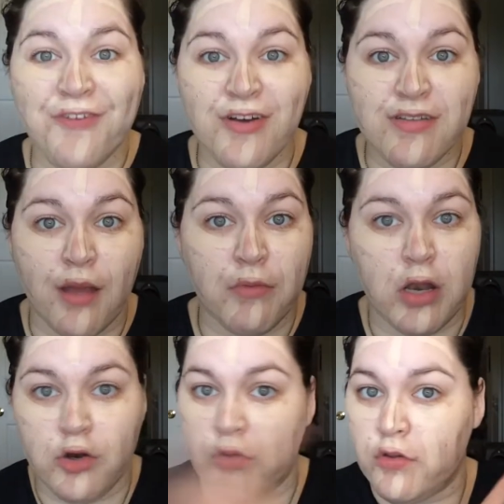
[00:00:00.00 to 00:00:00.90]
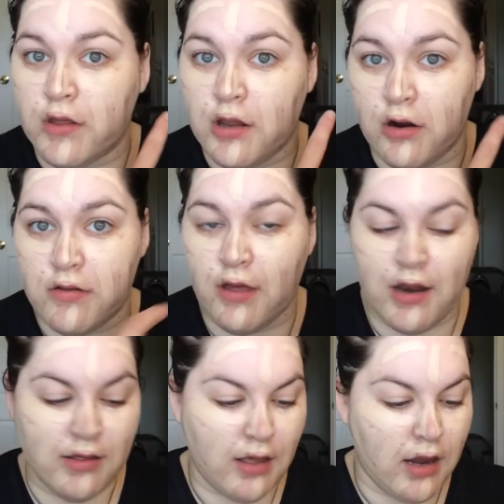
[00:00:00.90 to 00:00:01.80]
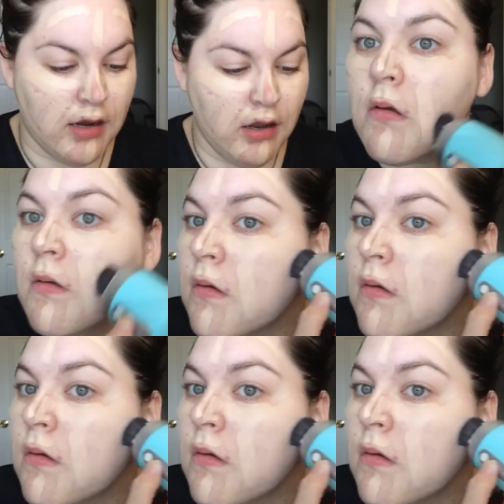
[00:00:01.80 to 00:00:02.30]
First, I'm going to do the Clarisonic side.